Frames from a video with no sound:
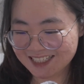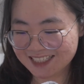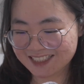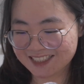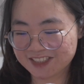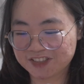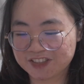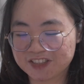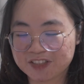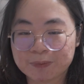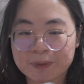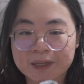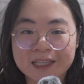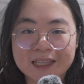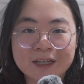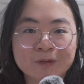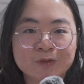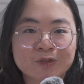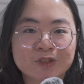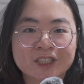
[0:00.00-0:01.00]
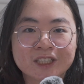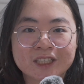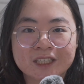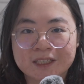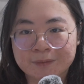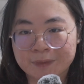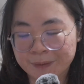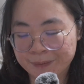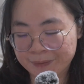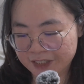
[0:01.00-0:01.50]
such as my
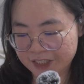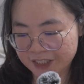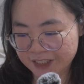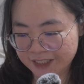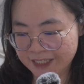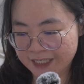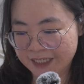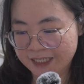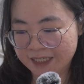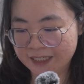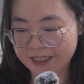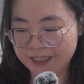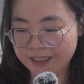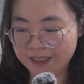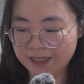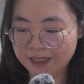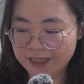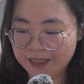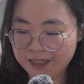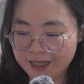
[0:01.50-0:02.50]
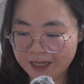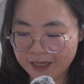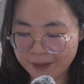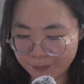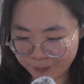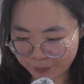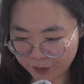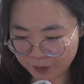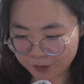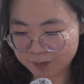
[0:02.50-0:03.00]
lounging, my magic ticky,
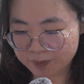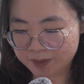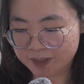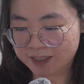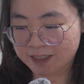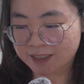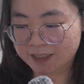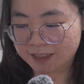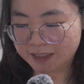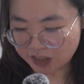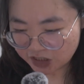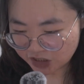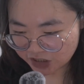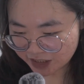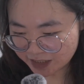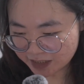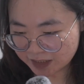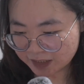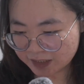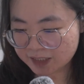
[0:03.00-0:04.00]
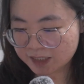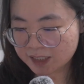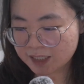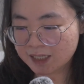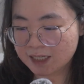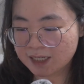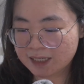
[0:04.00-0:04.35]
and bulb ticky keychains.